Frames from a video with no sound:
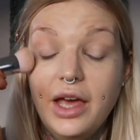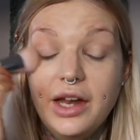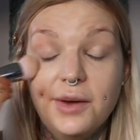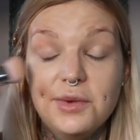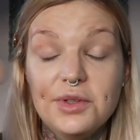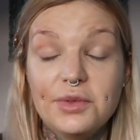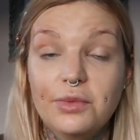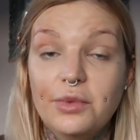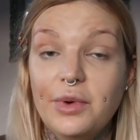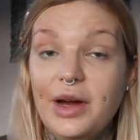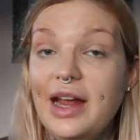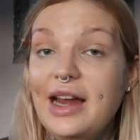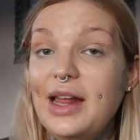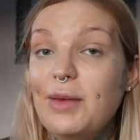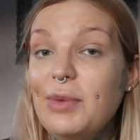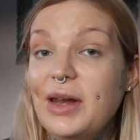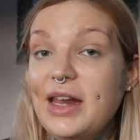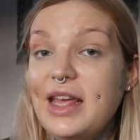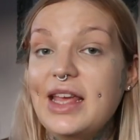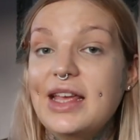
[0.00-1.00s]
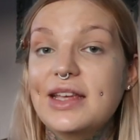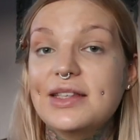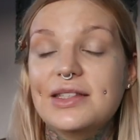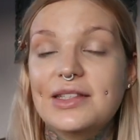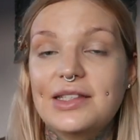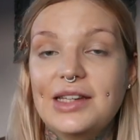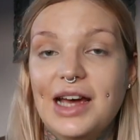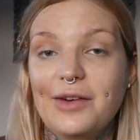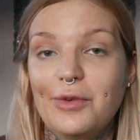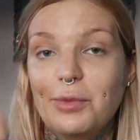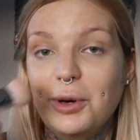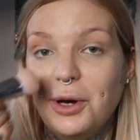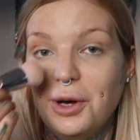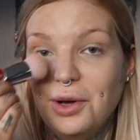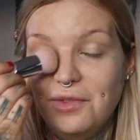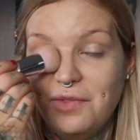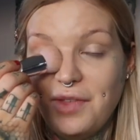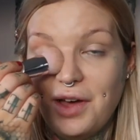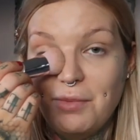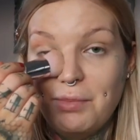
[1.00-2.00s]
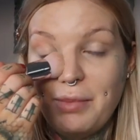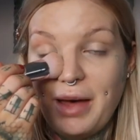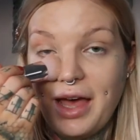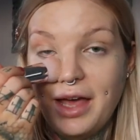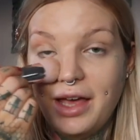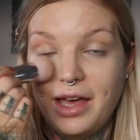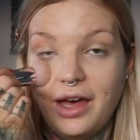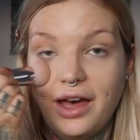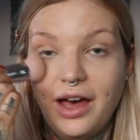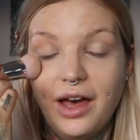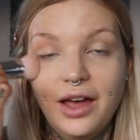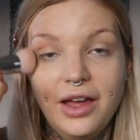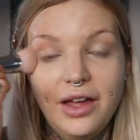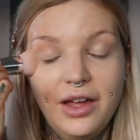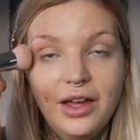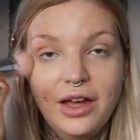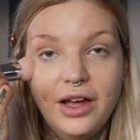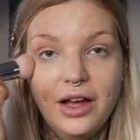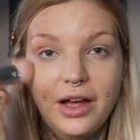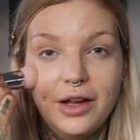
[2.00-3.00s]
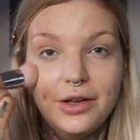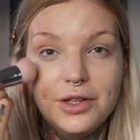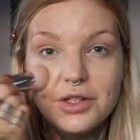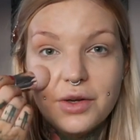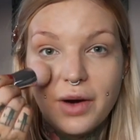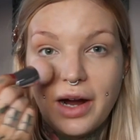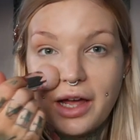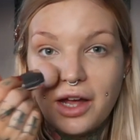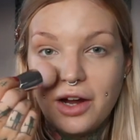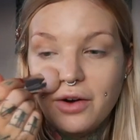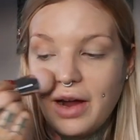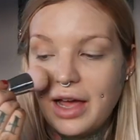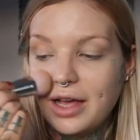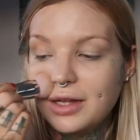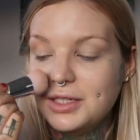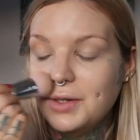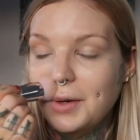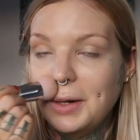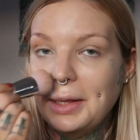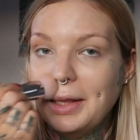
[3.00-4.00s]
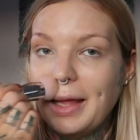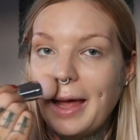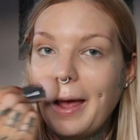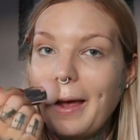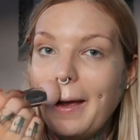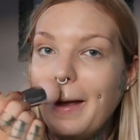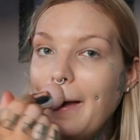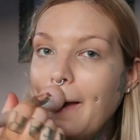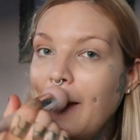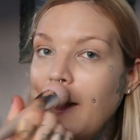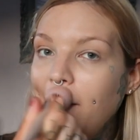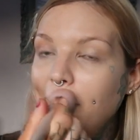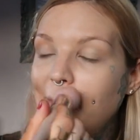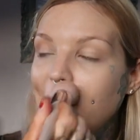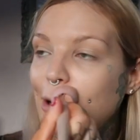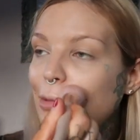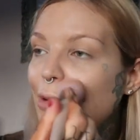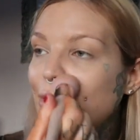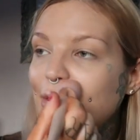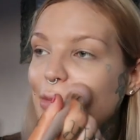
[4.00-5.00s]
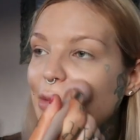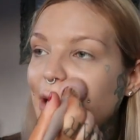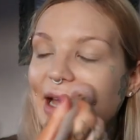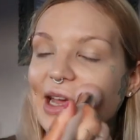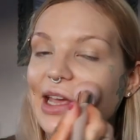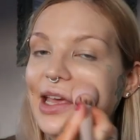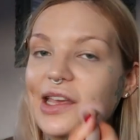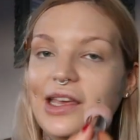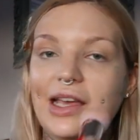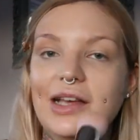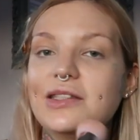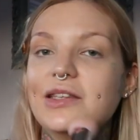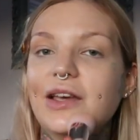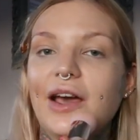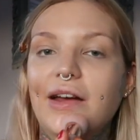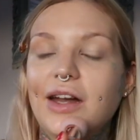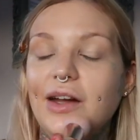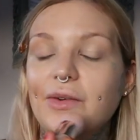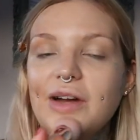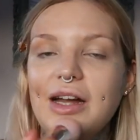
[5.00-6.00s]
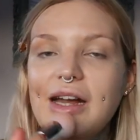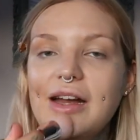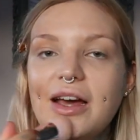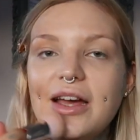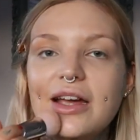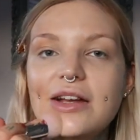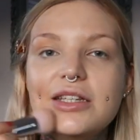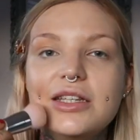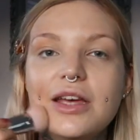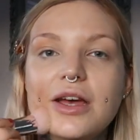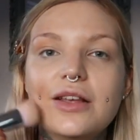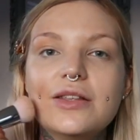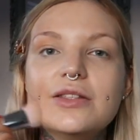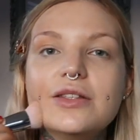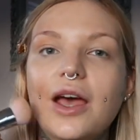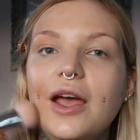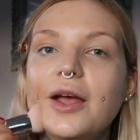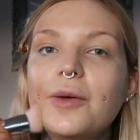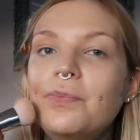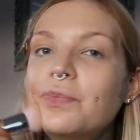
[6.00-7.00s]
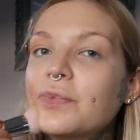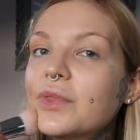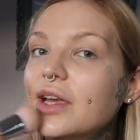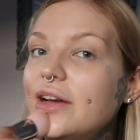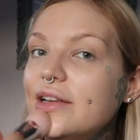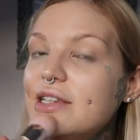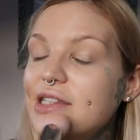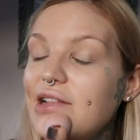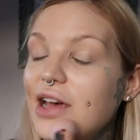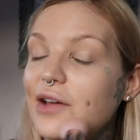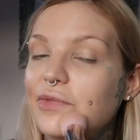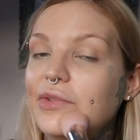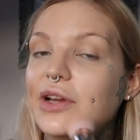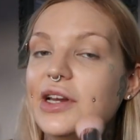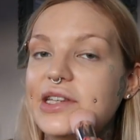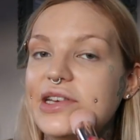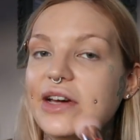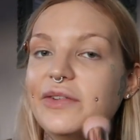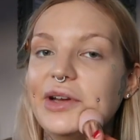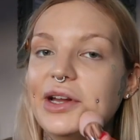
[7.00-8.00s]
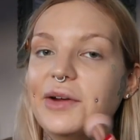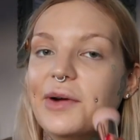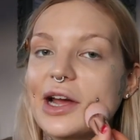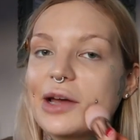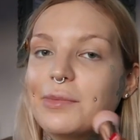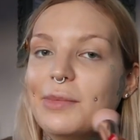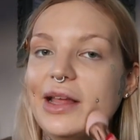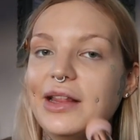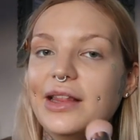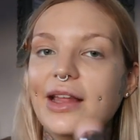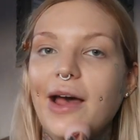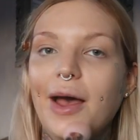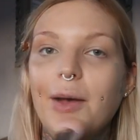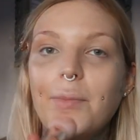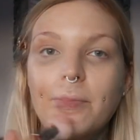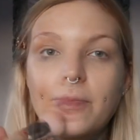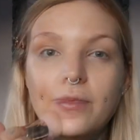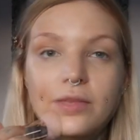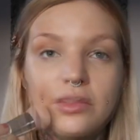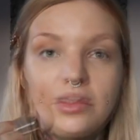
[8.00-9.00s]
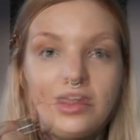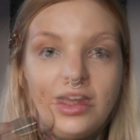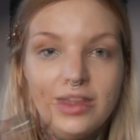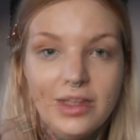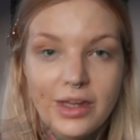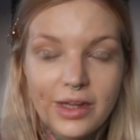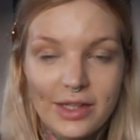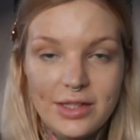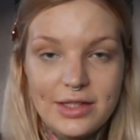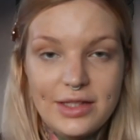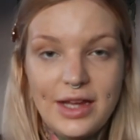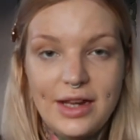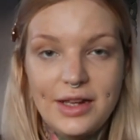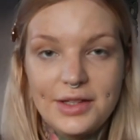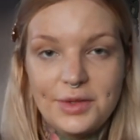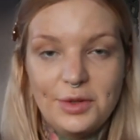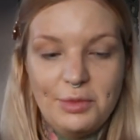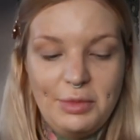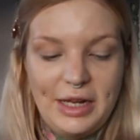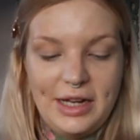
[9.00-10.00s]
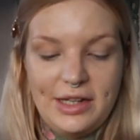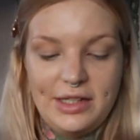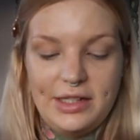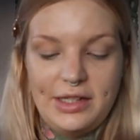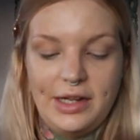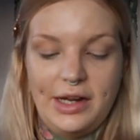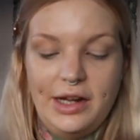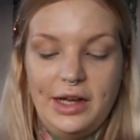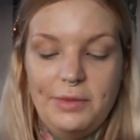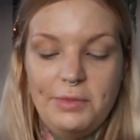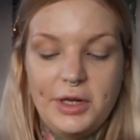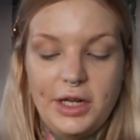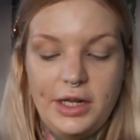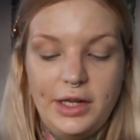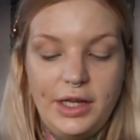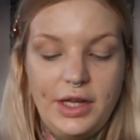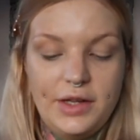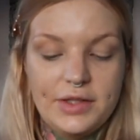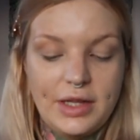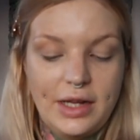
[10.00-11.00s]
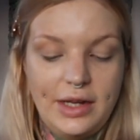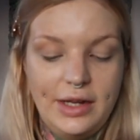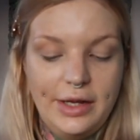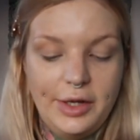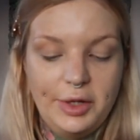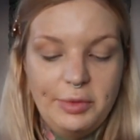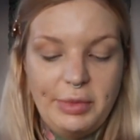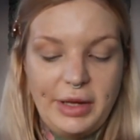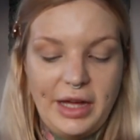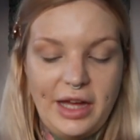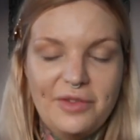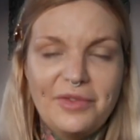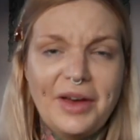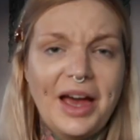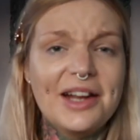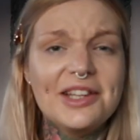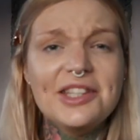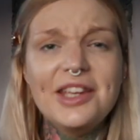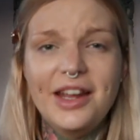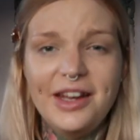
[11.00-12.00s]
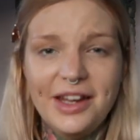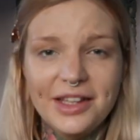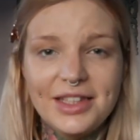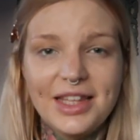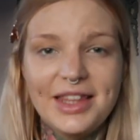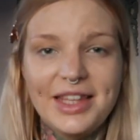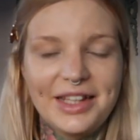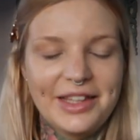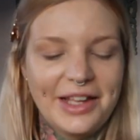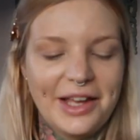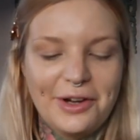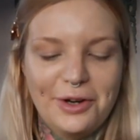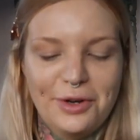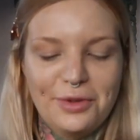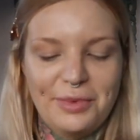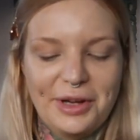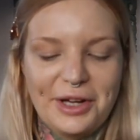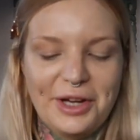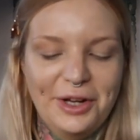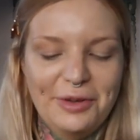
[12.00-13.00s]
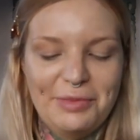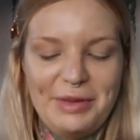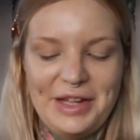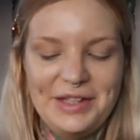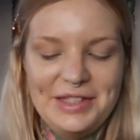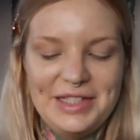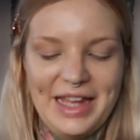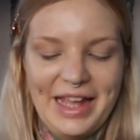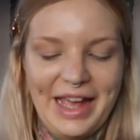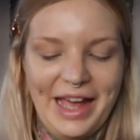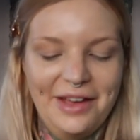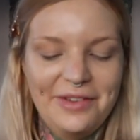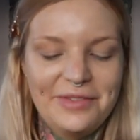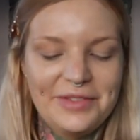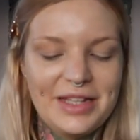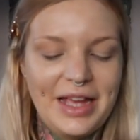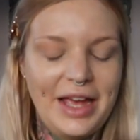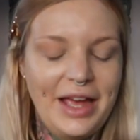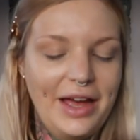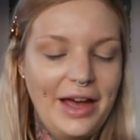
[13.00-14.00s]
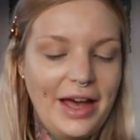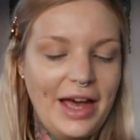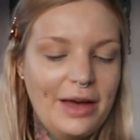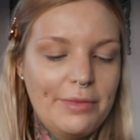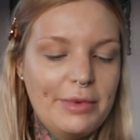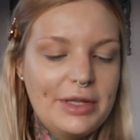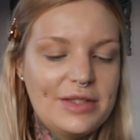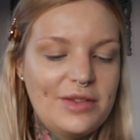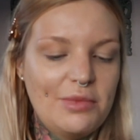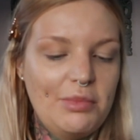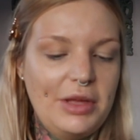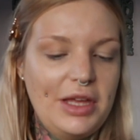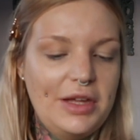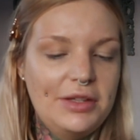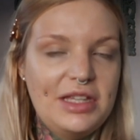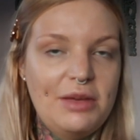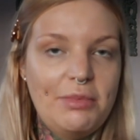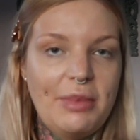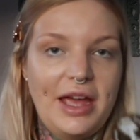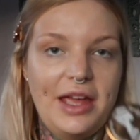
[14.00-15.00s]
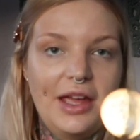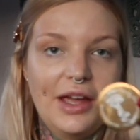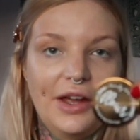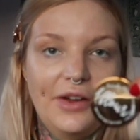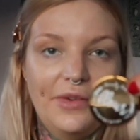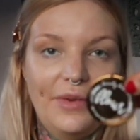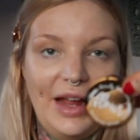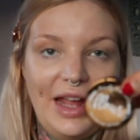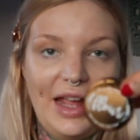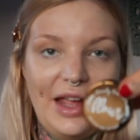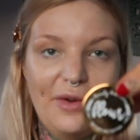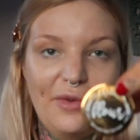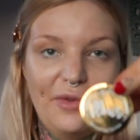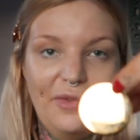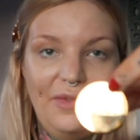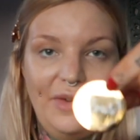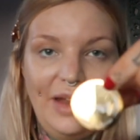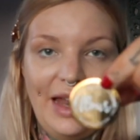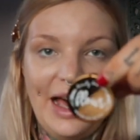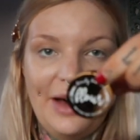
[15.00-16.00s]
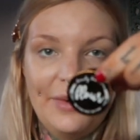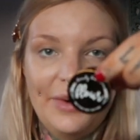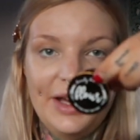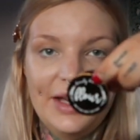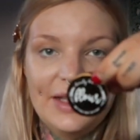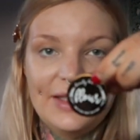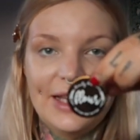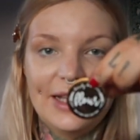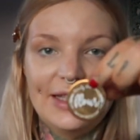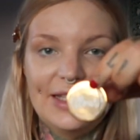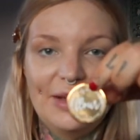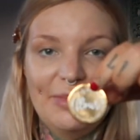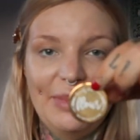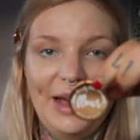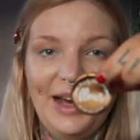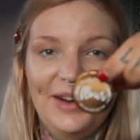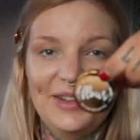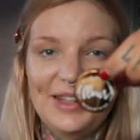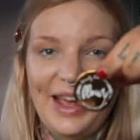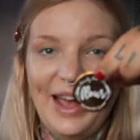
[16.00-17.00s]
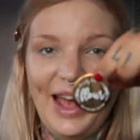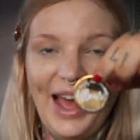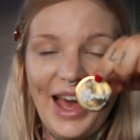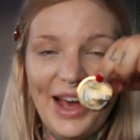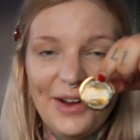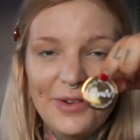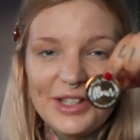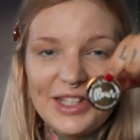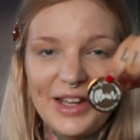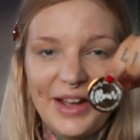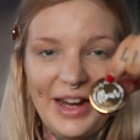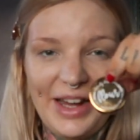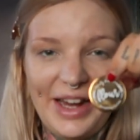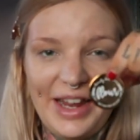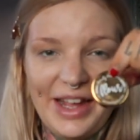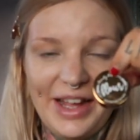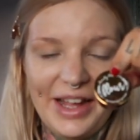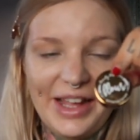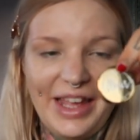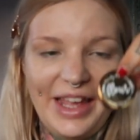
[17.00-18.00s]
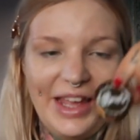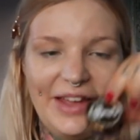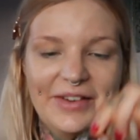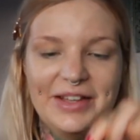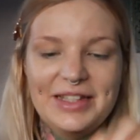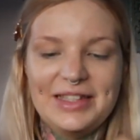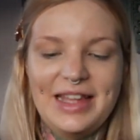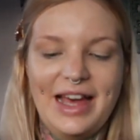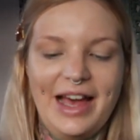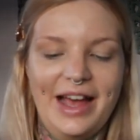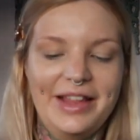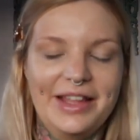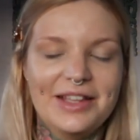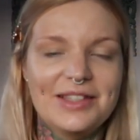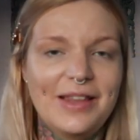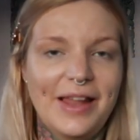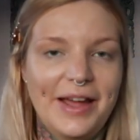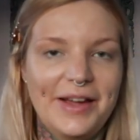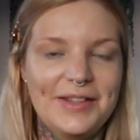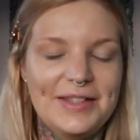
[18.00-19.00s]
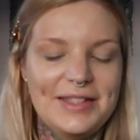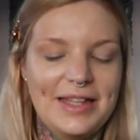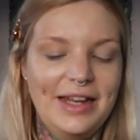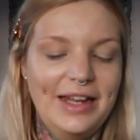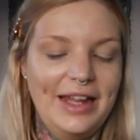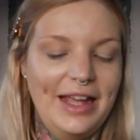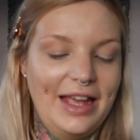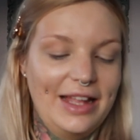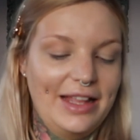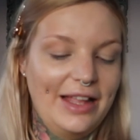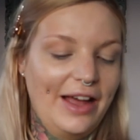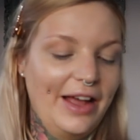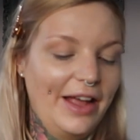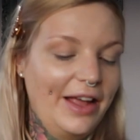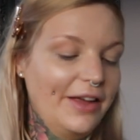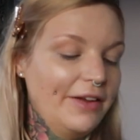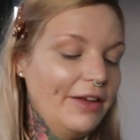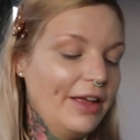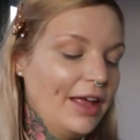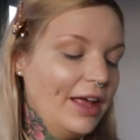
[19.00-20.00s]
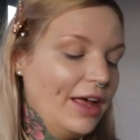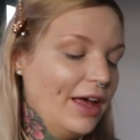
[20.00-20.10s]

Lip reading: I was really pleased to have a pot of that Becca under eye corrector in there. I remember buying it years ago and I really liked it, so I definitely recommend that. Now that concealer's all blended in, I'm going to use a little bit of, actually another thing that I got with my Cult Beauty gift. It's the Beauty Bakerie Flower Setting Powder. How tiny and cute is that? There's loads in here though.